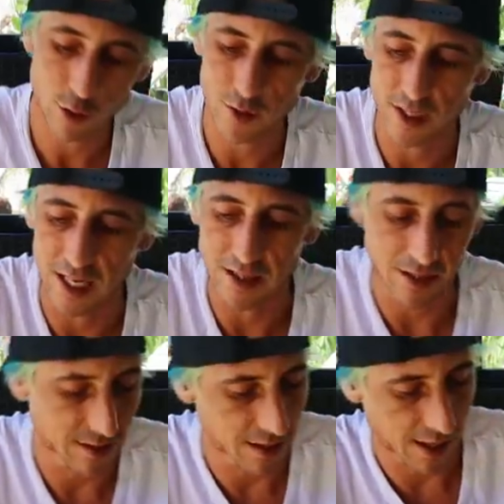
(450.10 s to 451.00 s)
you scan
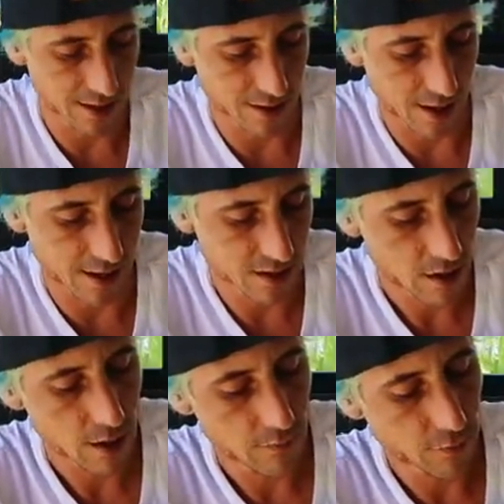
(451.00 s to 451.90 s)
these tickets, guys.
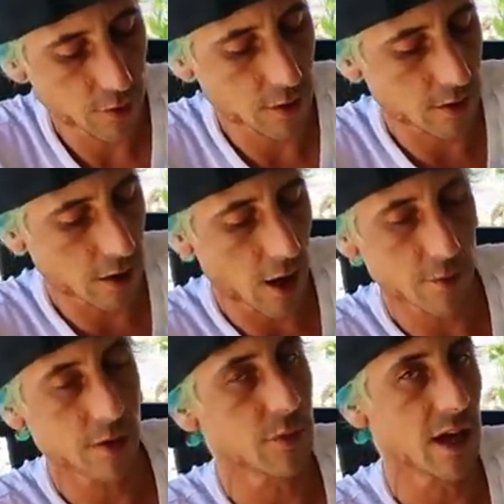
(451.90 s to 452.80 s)
Florida
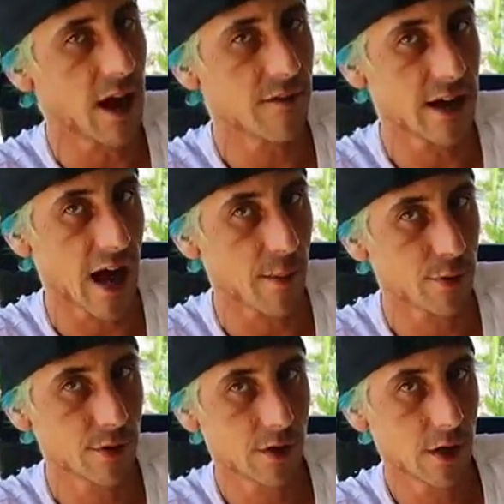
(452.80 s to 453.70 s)
Lottery, we have an
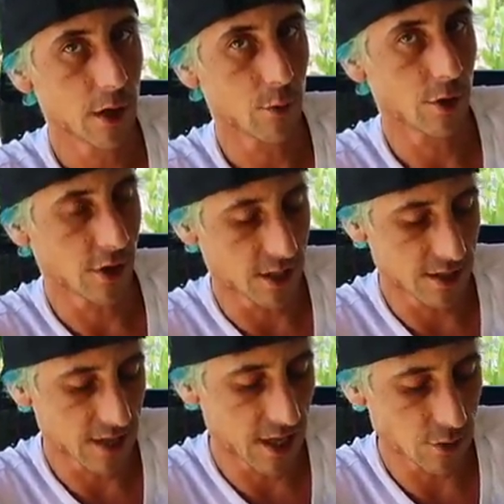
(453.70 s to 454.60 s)
app where you can
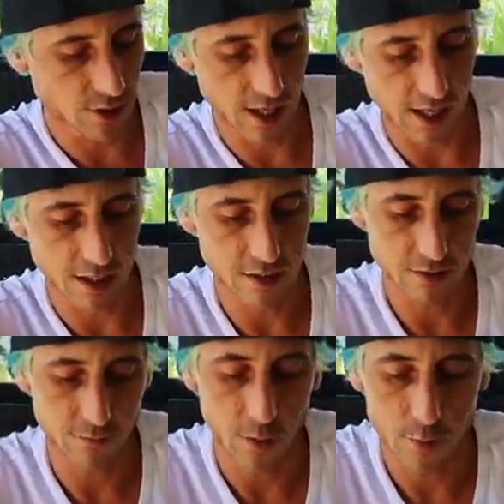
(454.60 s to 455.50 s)
scan your
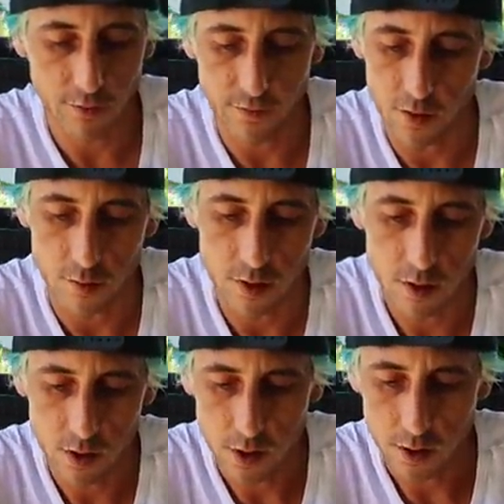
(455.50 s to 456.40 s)
tickets from your phone.
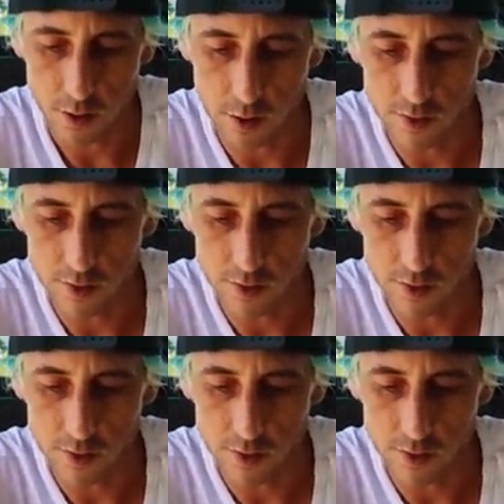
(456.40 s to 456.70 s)
We